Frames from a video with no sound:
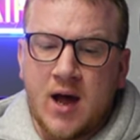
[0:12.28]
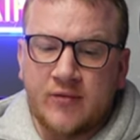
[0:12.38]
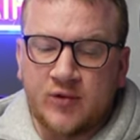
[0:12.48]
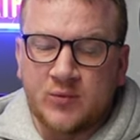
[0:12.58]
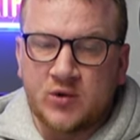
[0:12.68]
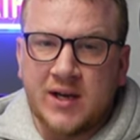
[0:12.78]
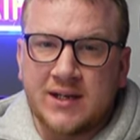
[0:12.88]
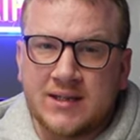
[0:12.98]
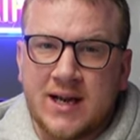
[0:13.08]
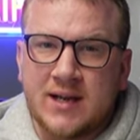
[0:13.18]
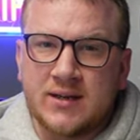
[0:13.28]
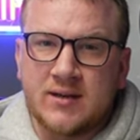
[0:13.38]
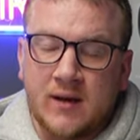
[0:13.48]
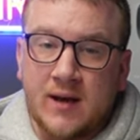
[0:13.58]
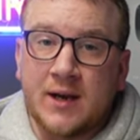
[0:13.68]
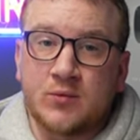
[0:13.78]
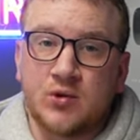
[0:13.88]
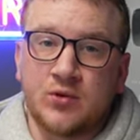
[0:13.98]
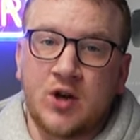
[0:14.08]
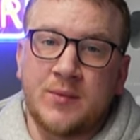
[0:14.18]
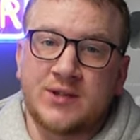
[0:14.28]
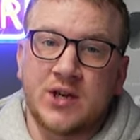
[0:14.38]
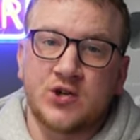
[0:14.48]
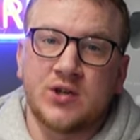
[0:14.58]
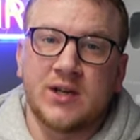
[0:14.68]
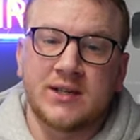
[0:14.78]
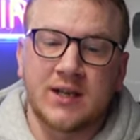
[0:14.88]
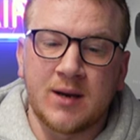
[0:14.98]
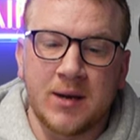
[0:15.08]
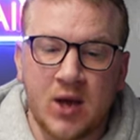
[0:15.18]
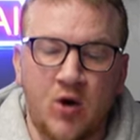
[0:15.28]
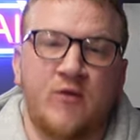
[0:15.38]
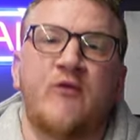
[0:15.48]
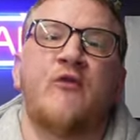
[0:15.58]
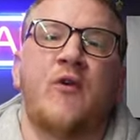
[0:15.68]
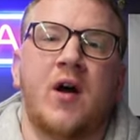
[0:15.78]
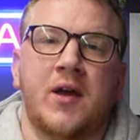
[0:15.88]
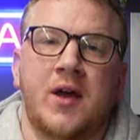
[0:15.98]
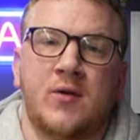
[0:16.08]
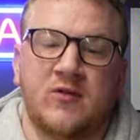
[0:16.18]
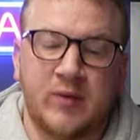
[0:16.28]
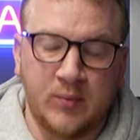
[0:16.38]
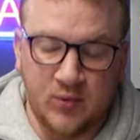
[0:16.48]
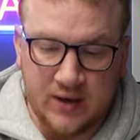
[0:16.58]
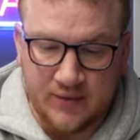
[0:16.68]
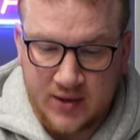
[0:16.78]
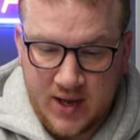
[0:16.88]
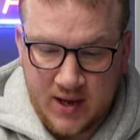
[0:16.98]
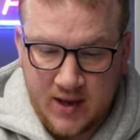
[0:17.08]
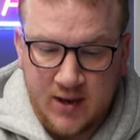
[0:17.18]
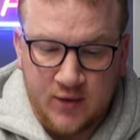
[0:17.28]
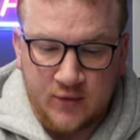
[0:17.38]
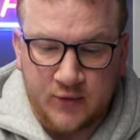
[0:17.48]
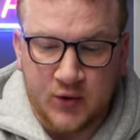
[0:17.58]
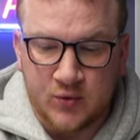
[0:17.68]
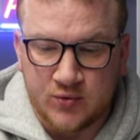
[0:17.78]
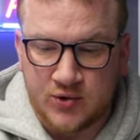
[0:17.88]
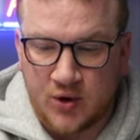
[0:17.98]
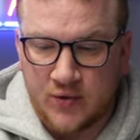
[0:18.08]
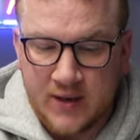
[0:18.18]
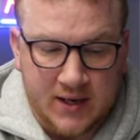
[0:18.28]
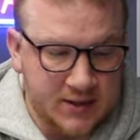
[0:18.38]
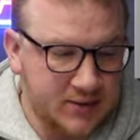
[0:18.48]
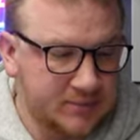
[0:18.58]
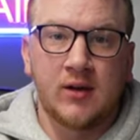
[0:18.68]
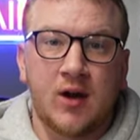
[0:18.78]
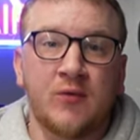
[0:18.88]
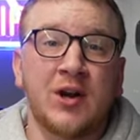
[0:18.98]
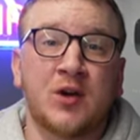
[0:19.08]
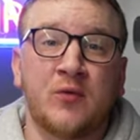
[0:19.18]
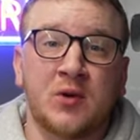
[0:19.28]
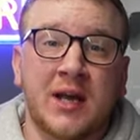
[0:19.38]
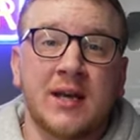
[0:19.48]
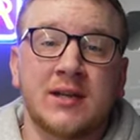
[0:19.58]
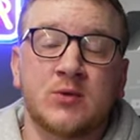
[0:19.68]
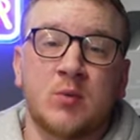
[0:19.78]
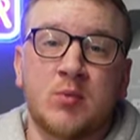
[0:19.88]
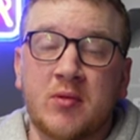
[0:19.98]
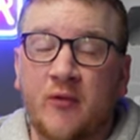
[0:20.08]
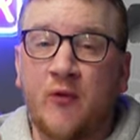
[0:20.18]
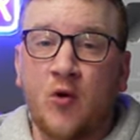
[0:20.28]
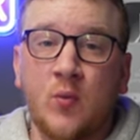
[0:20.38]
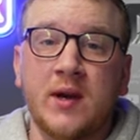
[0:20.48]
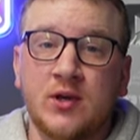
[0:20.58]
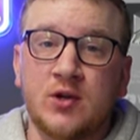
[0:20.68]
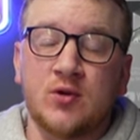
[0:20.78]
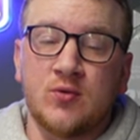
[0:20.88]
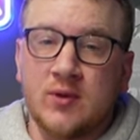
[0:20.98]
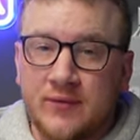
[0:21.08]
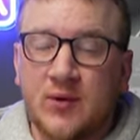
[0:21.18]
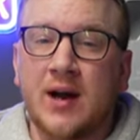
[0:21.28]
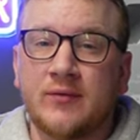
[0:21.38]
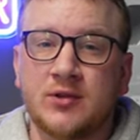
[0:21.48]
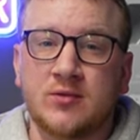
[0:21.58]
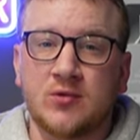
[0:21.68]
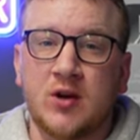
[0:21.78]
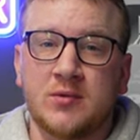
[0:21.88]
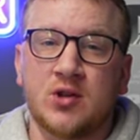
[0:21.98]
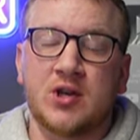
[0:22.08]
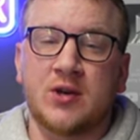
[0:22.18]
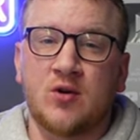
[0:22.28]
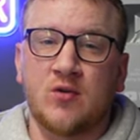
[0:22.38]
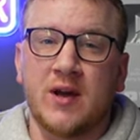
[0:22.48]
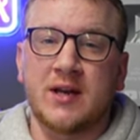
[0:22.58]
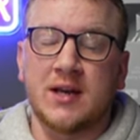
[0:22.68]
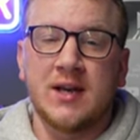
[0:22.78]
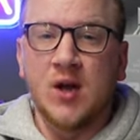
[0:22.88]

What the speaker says: from Trading Standards. And I'm sure the comment section is going to be on fire with people giving their views on this. I'm really looking forward to getting to this one. But before we do, if you haven't subscribed to the channel already,